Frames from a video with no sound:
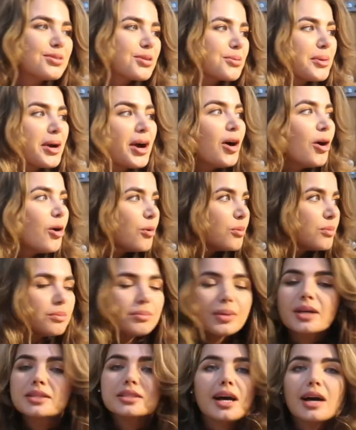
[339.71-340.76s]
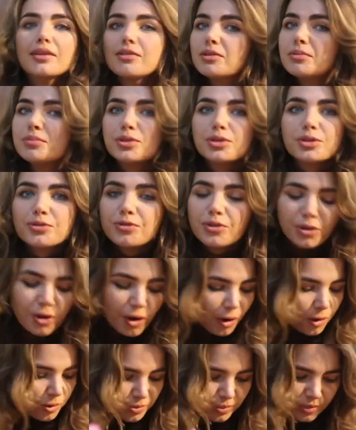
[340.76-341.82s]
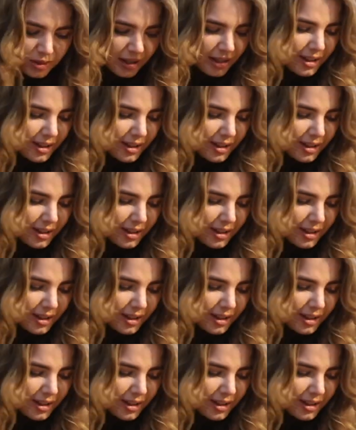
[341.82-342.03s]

for my home because I have a beautiful home.